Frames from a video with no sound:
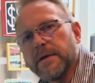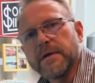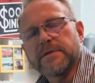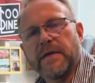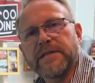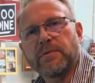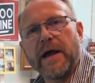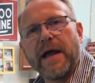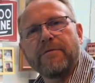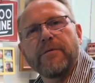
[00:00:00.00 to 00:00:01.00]
So that's what
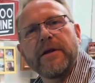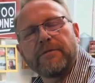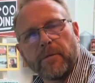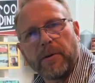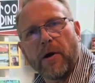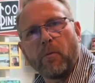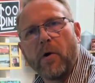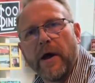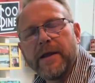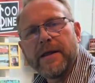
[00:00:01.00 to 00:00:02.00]
I have for you for part
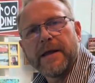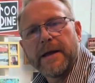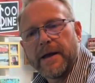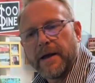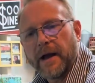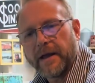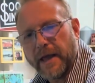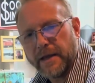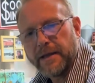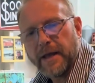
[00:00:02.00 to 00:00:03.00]
1.
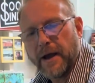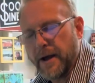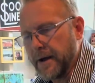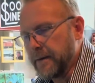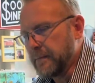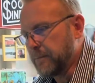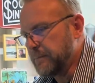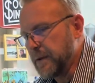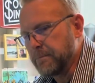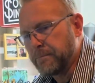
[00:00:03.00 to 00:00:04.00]
Again, an
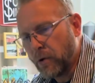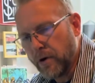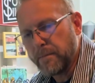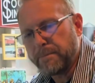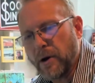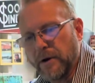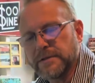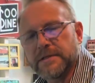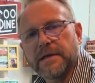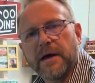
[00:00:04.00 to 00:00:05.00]
important
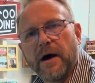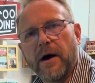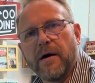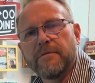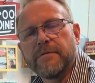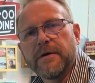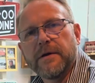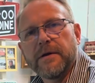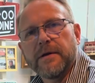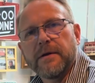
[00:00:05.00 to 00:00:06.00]
part of
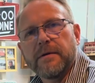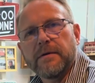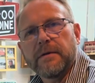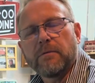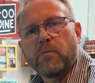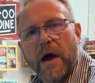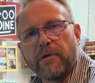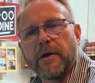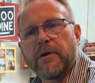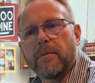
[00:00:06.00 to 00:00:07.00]

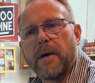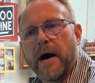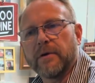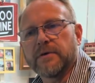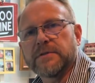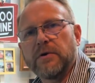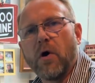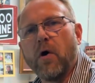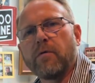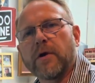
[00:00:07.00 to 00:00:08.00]
weathering your models and
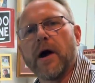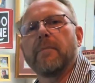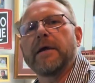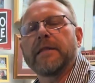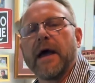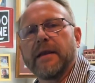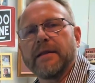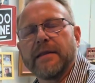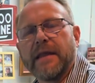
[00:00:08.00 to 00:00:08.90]
overcoming that